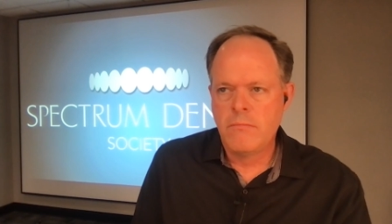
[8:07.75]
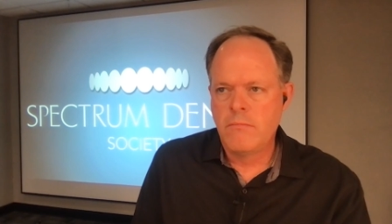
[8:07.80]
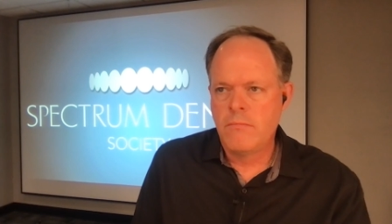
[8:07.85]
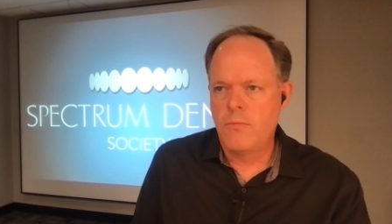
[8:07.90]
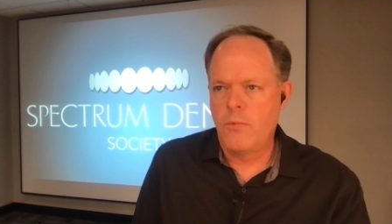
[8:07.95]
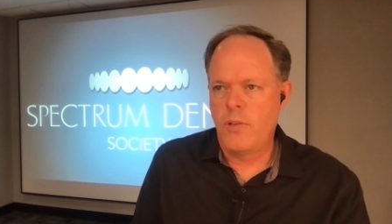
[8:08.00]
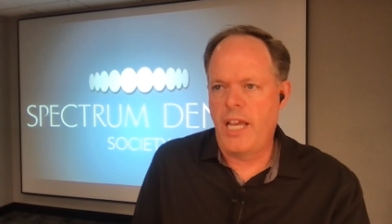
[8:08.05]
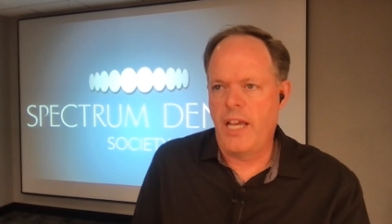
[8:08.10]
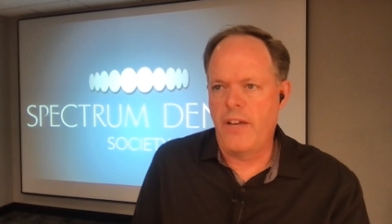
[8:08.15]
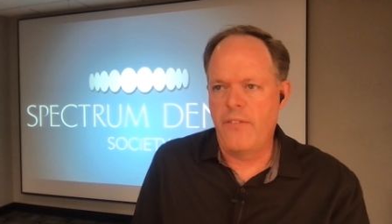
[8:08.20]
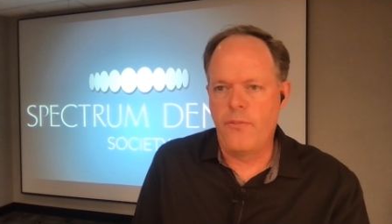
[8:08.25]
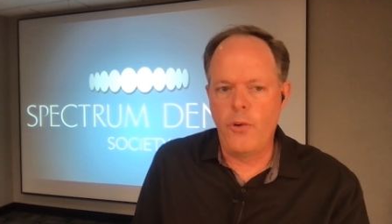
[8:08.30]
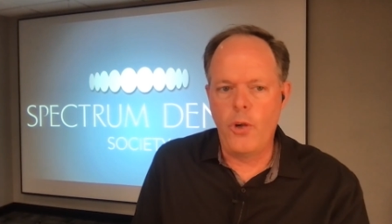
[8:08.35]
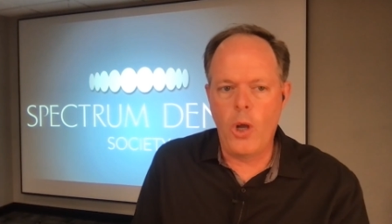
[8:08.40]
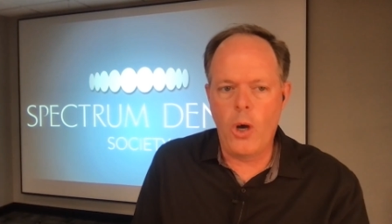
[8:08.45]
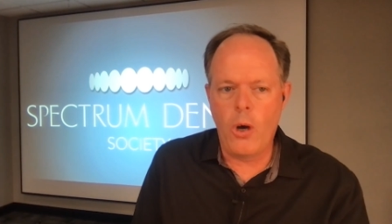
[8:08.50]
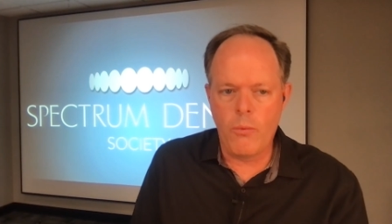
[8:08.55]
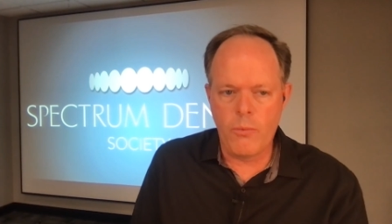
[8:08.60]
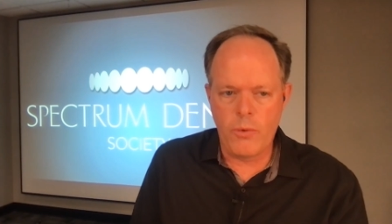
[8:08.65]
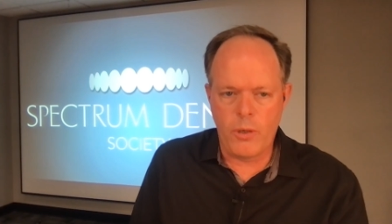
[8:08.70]
We have
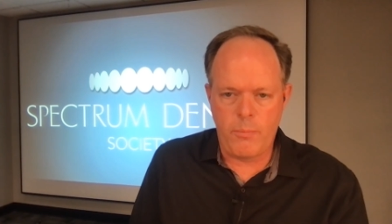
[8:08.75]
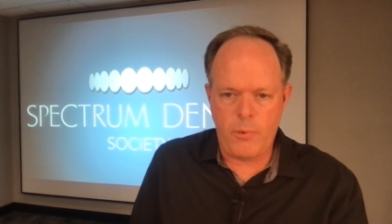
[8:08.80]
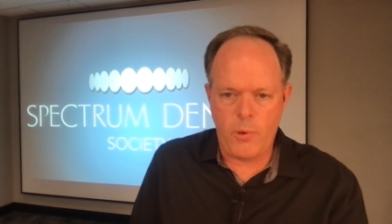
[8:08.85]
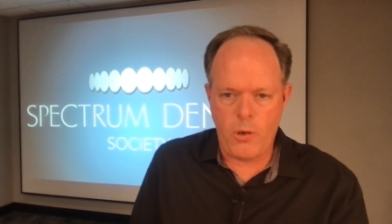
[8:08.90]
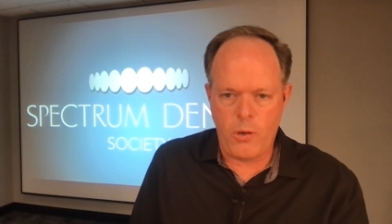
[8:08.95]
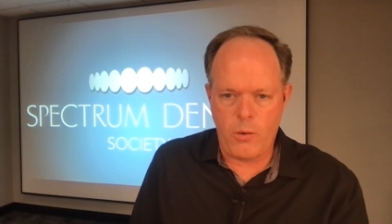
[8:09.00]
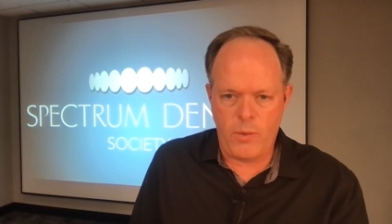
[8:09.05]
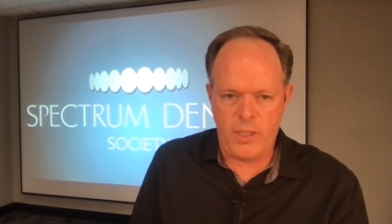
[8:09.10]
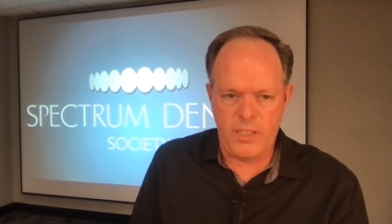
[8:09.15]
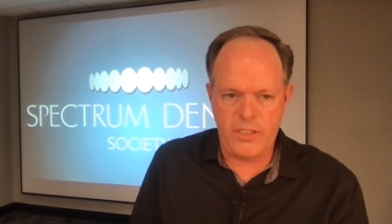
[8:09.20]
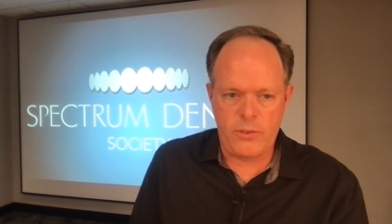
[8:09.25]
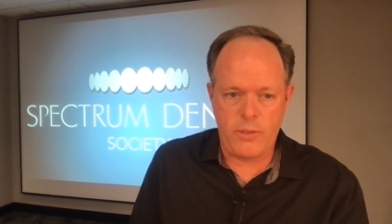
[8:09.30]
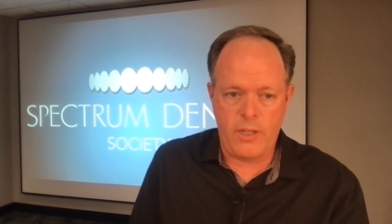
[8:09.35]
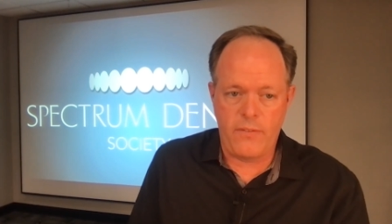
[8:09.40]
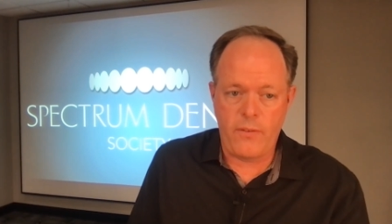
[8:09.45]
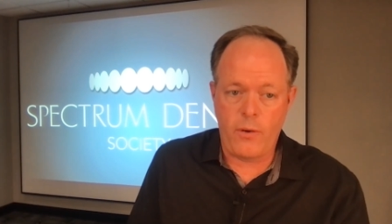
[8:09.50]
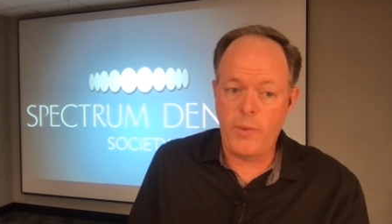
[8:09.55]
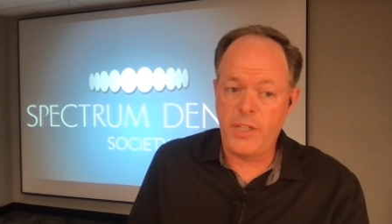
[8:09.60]
no rapport whatsoever.